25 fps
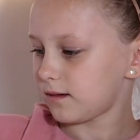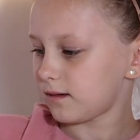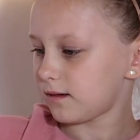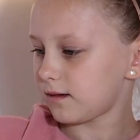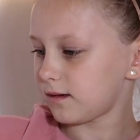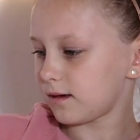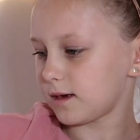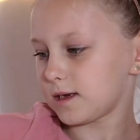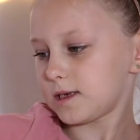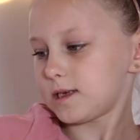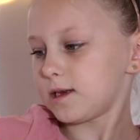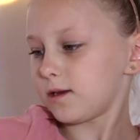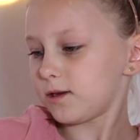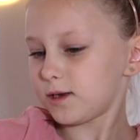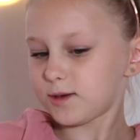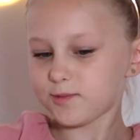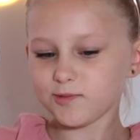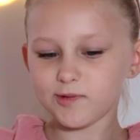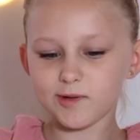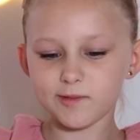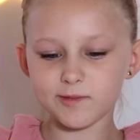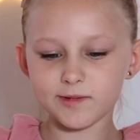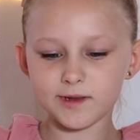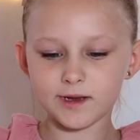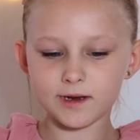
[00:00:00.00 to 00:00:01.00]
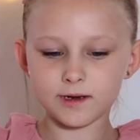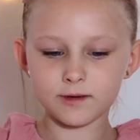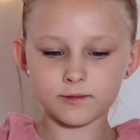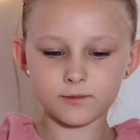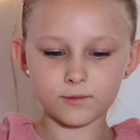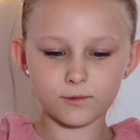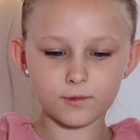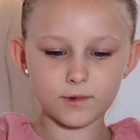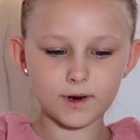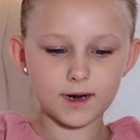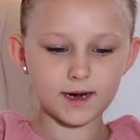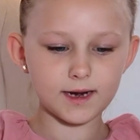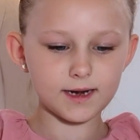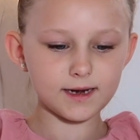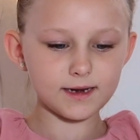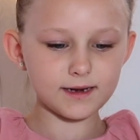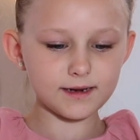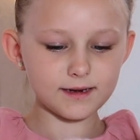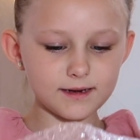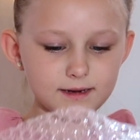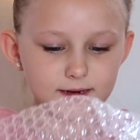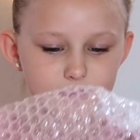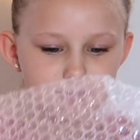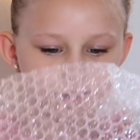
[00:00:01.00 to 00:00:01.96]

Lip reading: And so let's put that away.